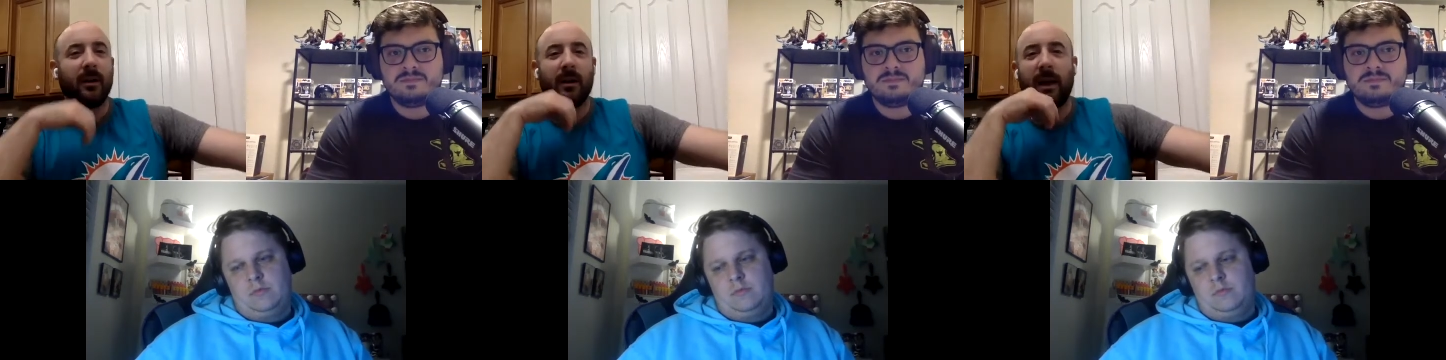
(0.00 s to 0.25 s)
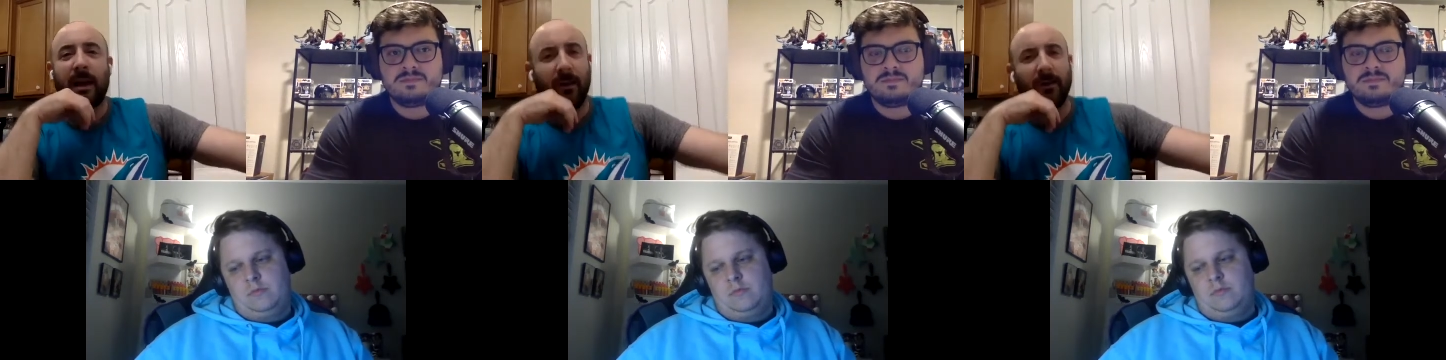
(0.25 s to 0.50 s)

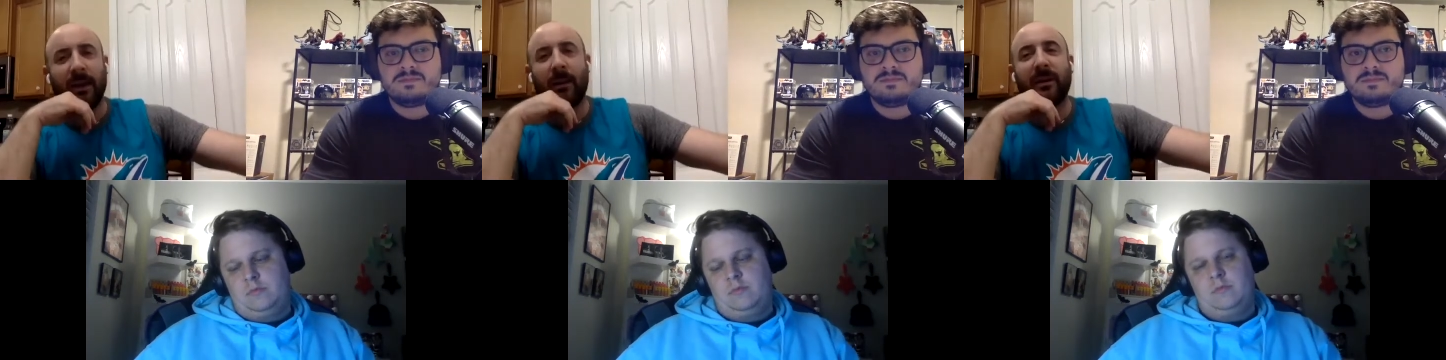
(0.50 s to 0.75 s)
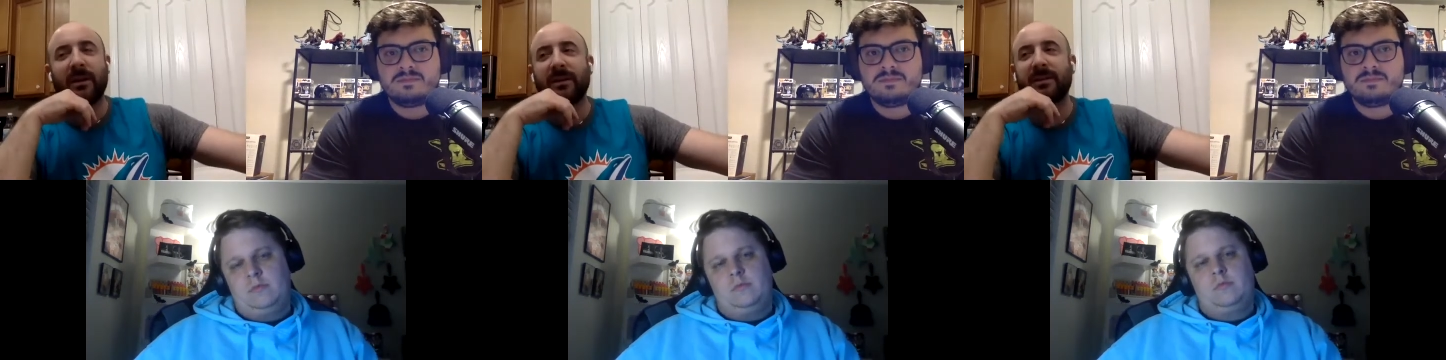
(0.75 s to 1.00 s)
Speaker 1: Hell yeah,
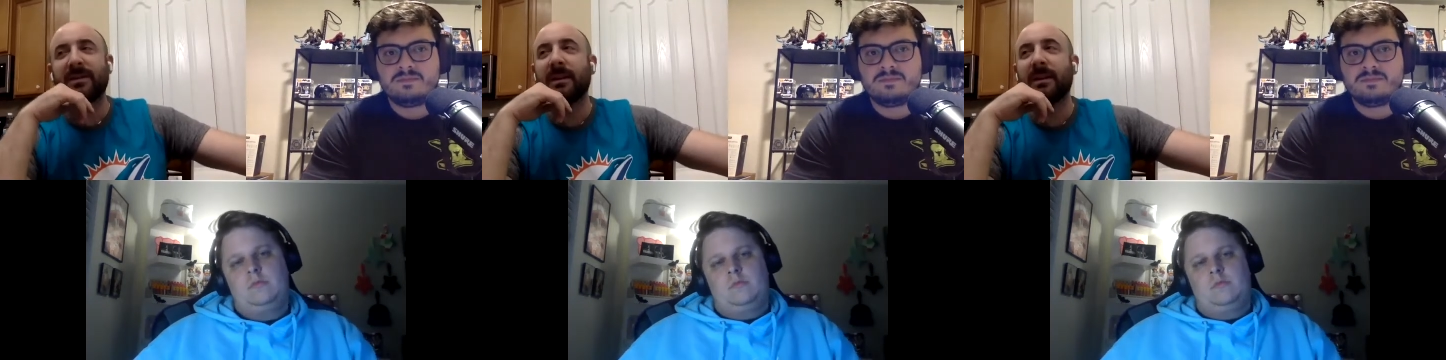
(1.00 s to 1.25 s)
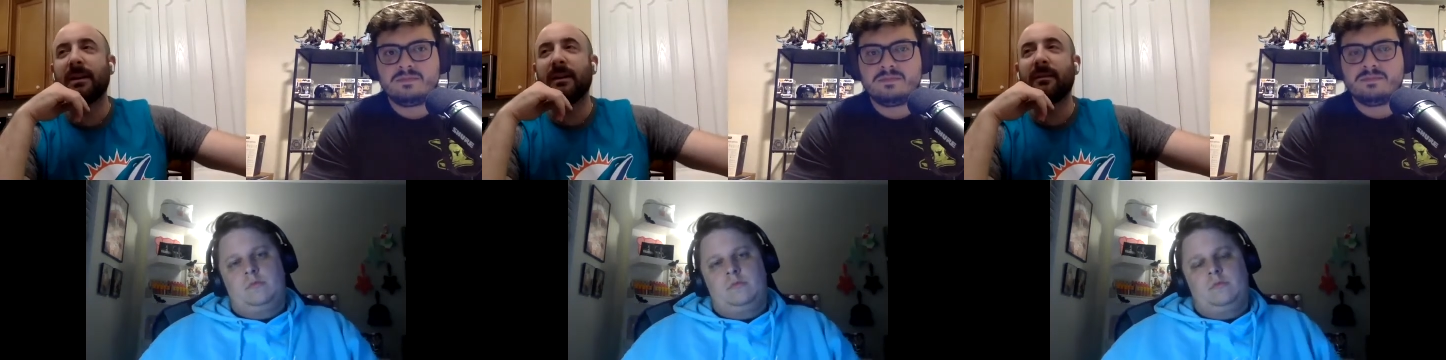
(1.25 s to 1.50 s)
because
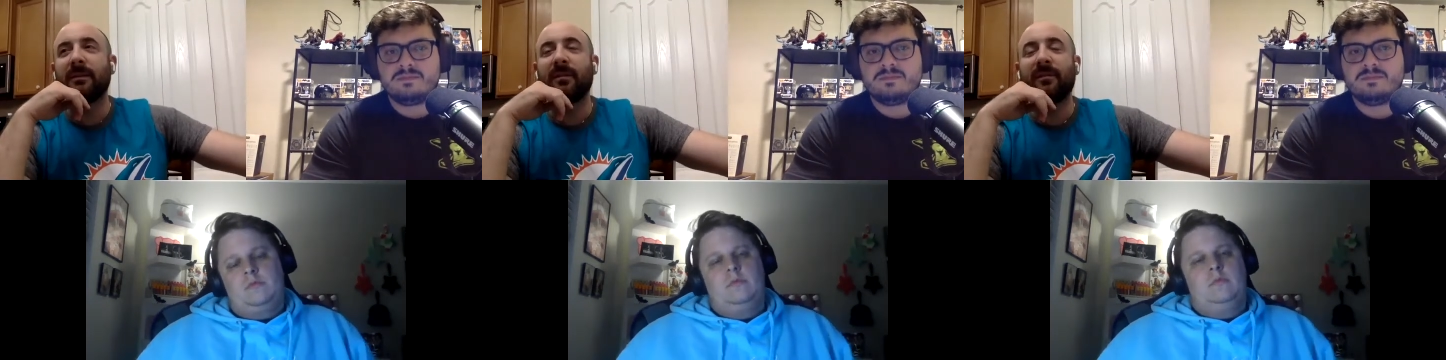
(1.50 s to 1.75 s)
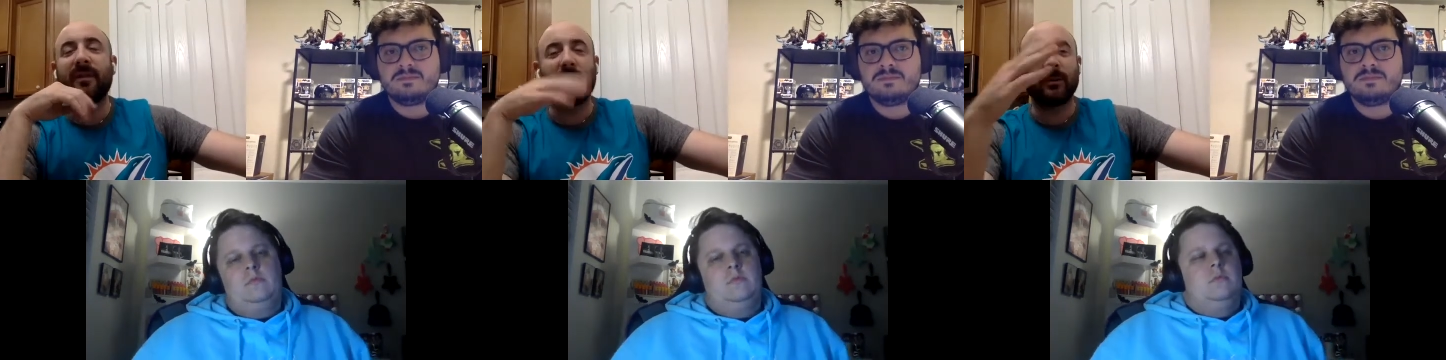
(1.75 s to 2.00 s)
the
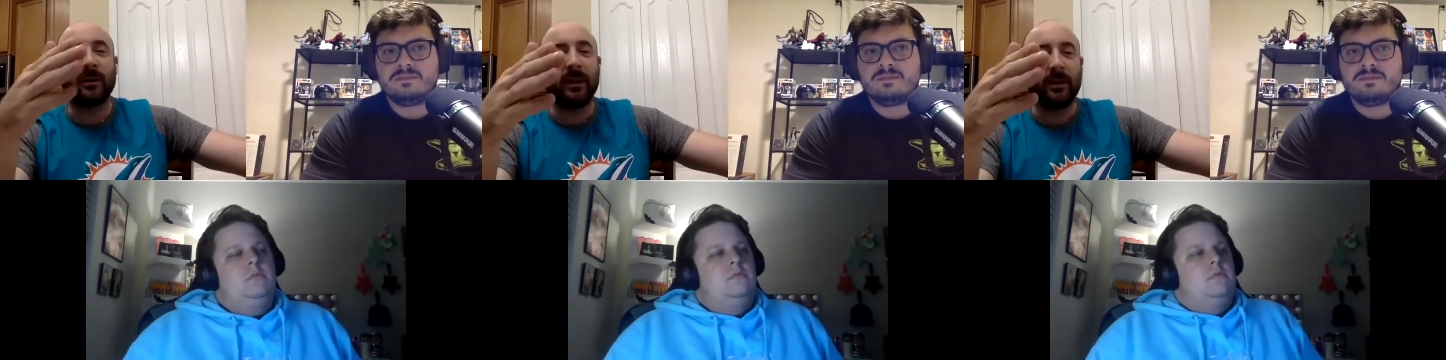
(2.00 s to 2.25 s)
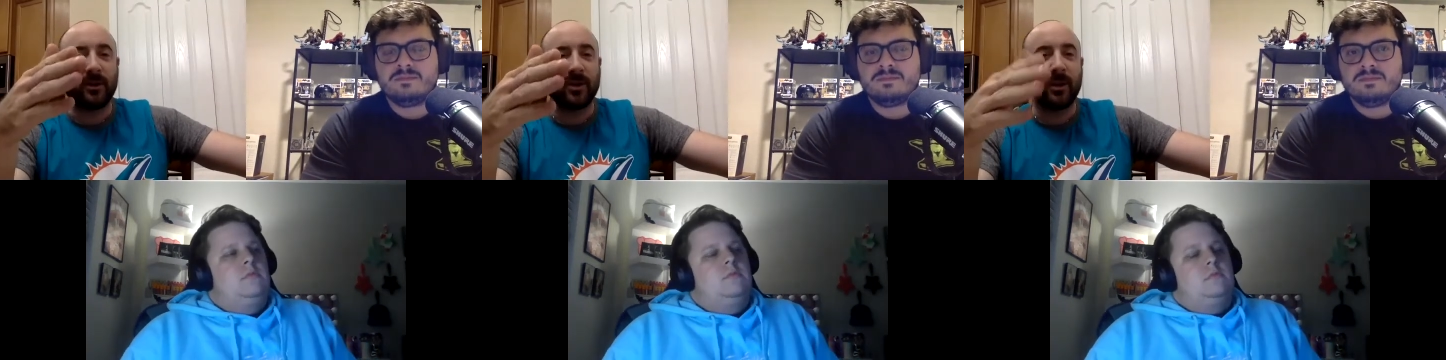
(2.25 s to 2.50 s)
veteran
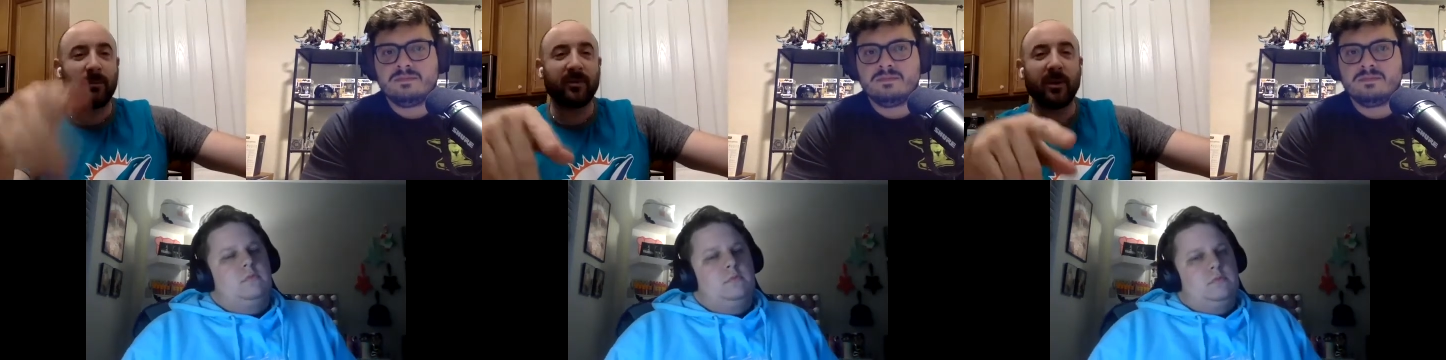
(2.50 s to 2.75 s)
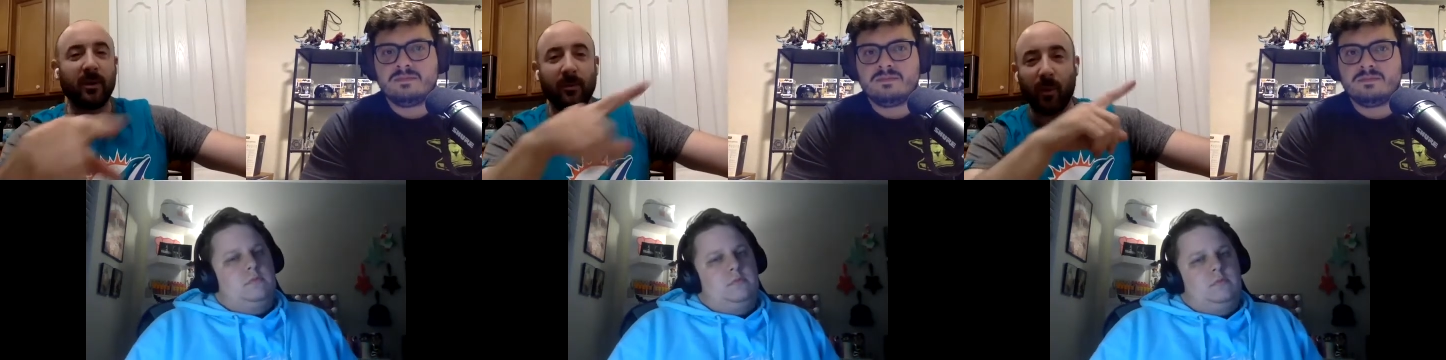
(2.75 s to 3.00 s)
leadership,
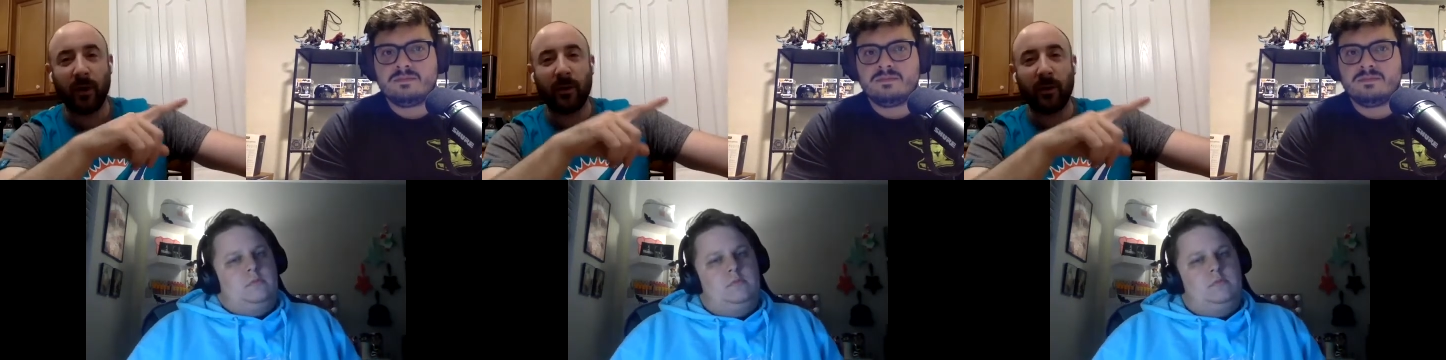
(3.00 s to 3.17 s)
to your point